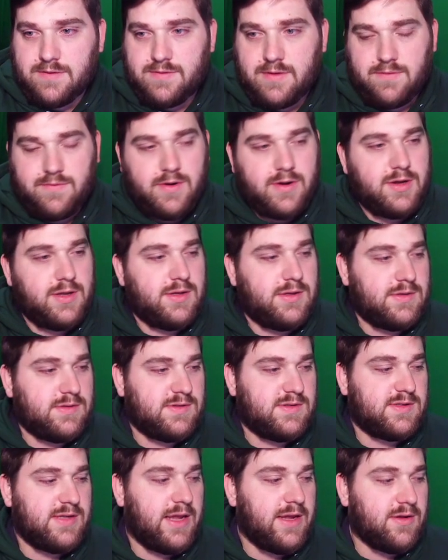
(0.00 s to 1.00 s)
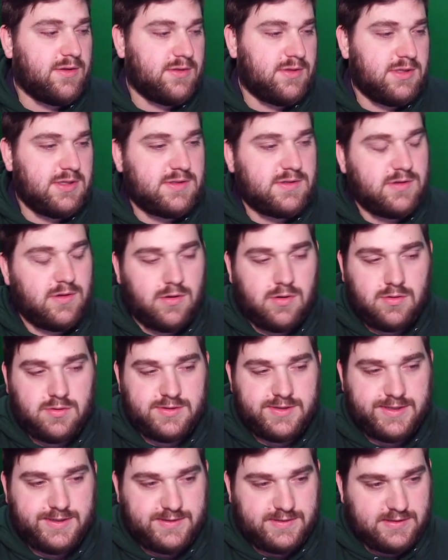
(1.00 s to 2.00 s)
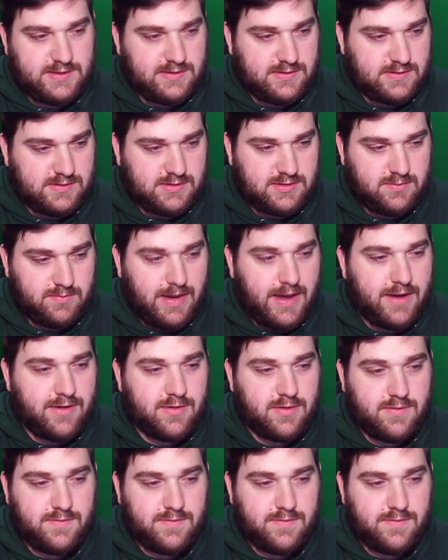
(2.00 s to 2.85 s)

they've already sailed this whole distance in the matter of